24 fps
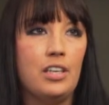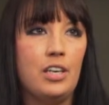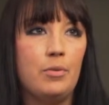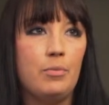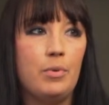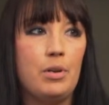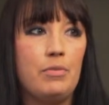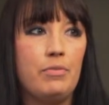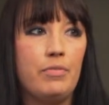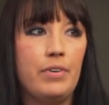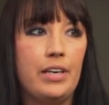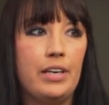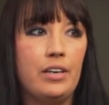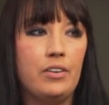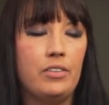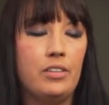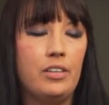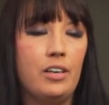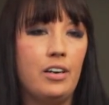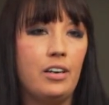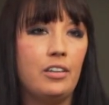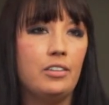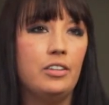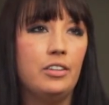and we found
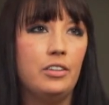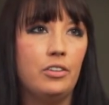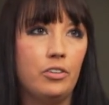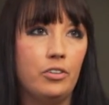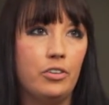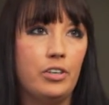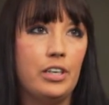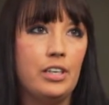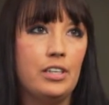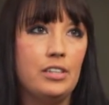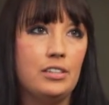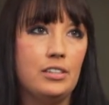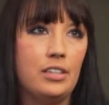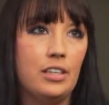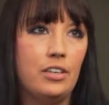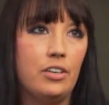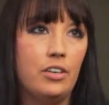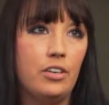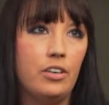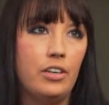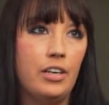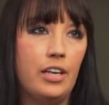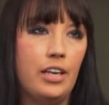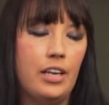Haugland Learning
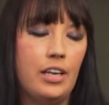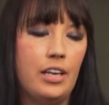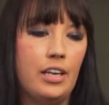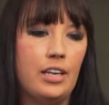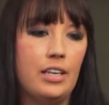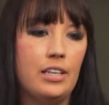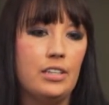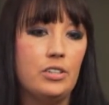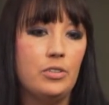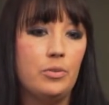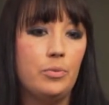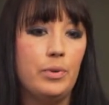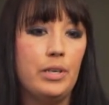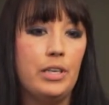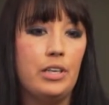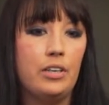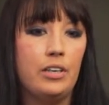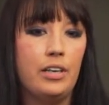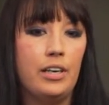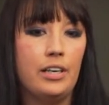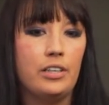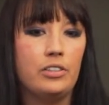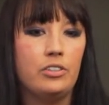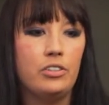Center, and we
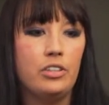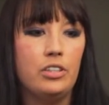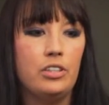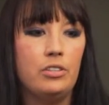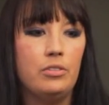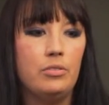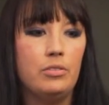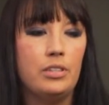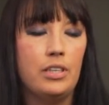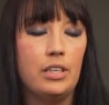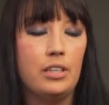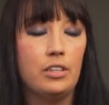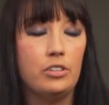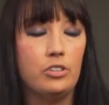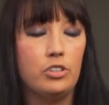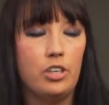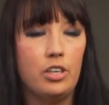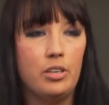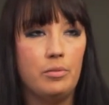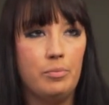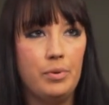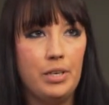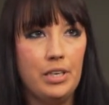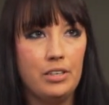are actually using the
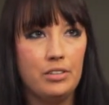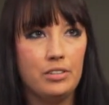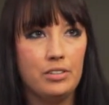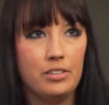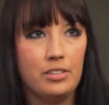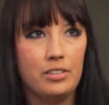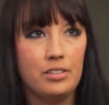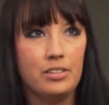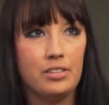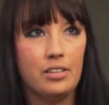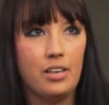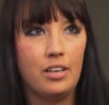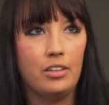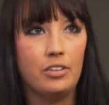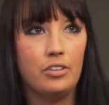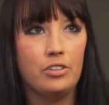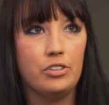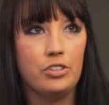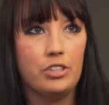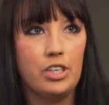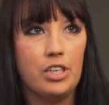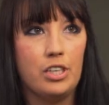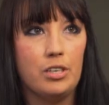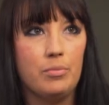John Peterson
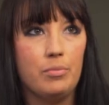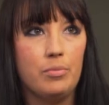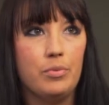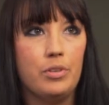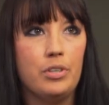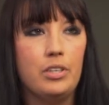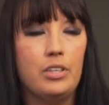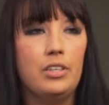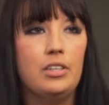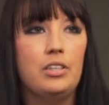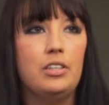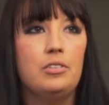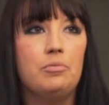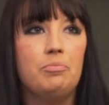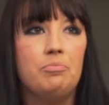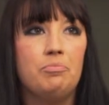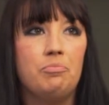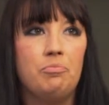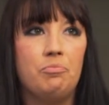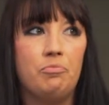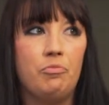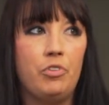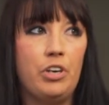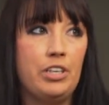Scholarship
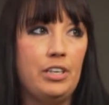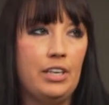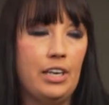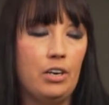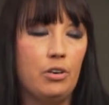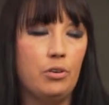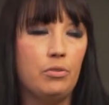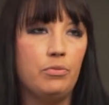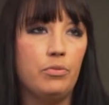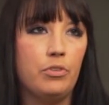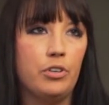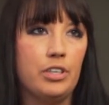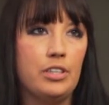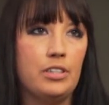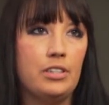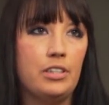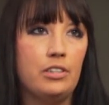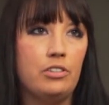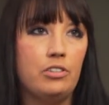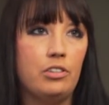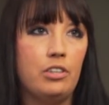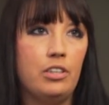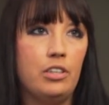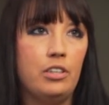right now for his
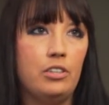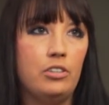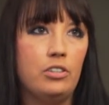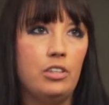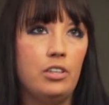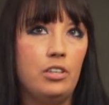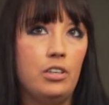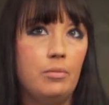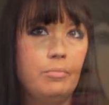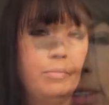education.